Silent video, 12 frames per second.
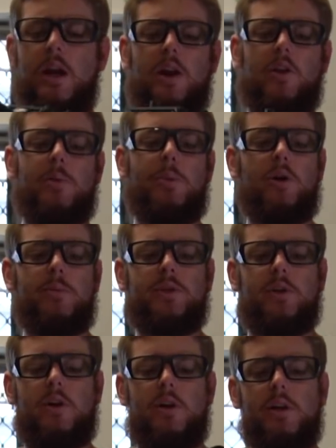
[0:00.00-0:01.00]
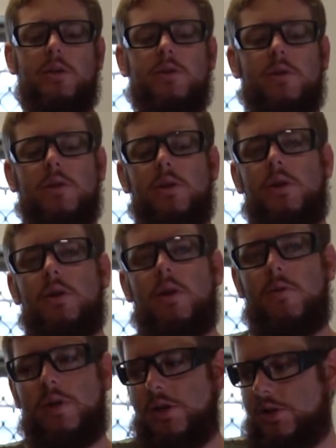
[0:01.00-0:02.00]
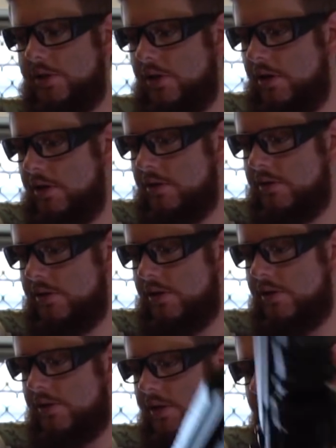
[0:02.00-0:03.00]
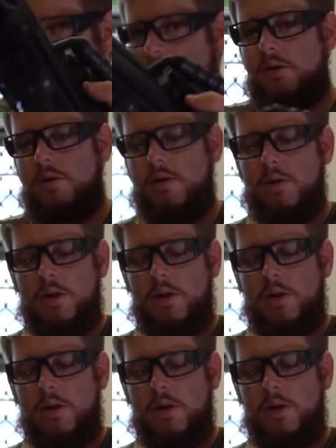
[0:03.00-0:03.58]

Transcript: And on the bottom sides of each side, so just there